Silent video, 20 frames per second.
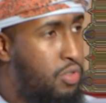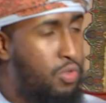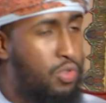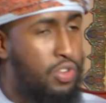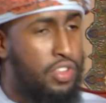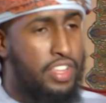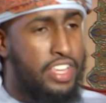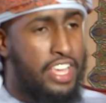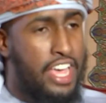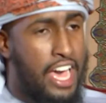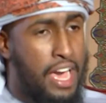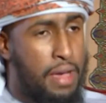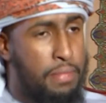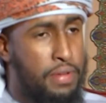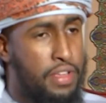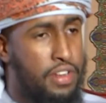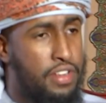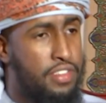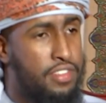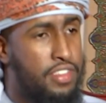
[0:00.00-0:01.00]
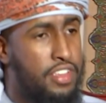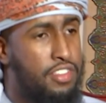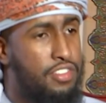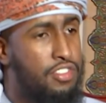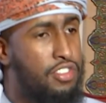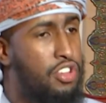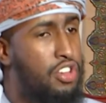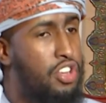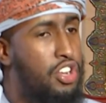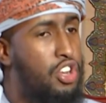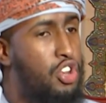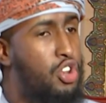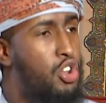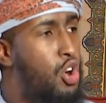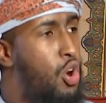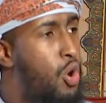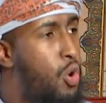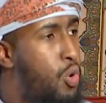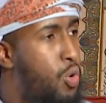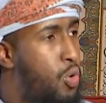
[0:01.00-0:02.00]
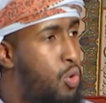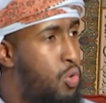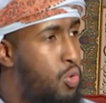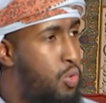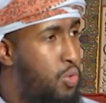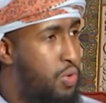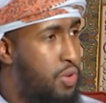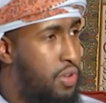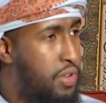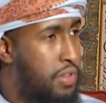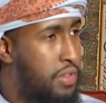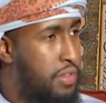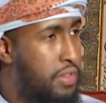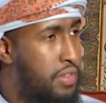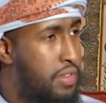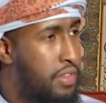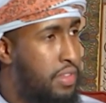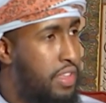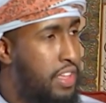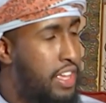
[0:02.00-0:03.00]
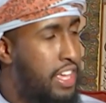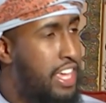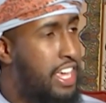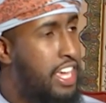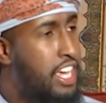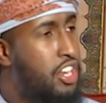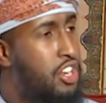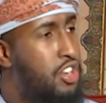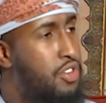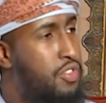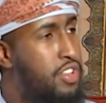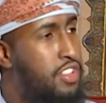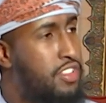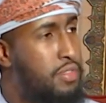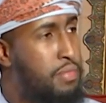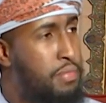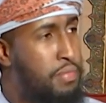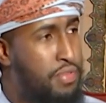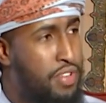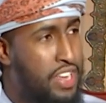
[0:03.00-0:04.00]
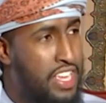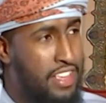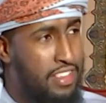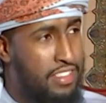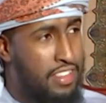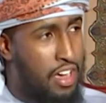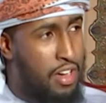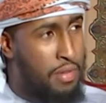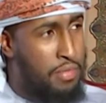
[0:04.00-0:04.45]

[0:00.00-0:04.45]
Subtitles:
in order to get happiness is to know. Ignorance brings